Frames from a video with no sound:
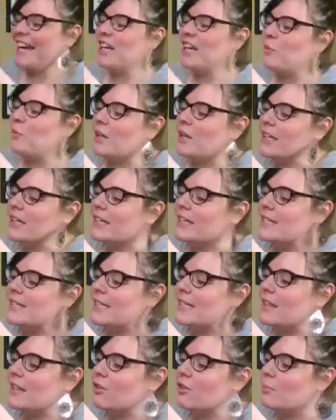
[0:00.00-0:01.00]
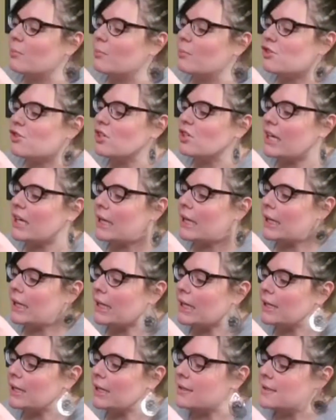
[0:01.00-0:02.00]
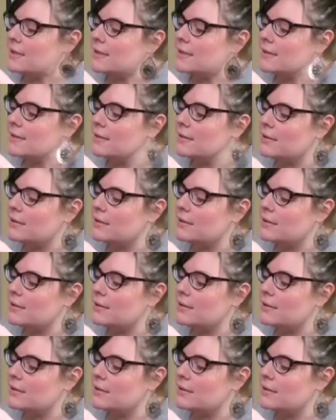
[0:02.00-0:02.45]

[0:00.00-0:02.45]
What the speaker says: Willing to sit through my shenanigans